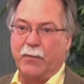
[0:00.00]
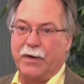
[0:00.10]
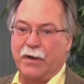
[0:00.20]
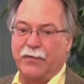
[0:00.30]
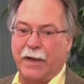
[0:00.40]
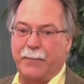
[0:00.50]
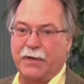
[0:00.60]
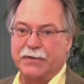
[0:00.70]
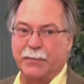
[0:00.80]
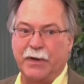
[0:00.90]
We know that
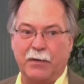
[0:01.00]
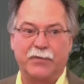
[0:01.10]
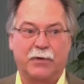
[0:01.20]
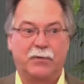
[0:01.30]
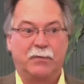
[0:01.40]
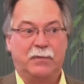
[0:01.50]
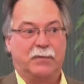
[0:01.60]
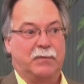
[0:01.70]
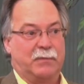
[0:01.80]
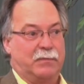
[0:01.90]
because we know the
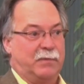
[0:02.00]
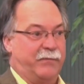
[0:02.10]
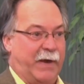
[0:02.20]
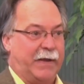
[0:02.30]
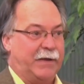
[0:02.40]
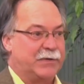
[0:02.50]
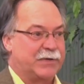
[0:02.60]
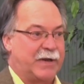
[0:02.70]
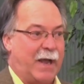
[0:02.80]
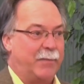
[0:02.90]
Vikings
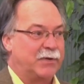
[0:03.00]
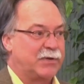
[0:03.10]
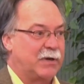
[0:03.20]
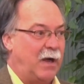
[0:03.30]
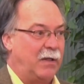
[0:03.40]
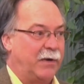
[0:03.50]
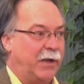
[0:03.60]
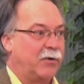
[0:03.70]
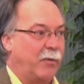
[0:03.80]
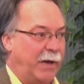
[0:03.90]
established a colony
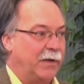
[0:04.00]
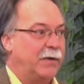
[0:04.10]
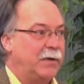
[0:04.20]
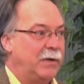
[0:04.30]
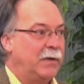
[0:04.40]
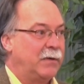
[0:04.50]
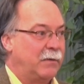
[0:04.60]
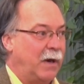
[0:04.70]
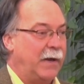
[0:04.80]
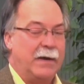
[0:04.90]
on Greenland,
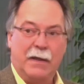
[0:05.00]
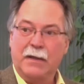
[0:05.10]
right?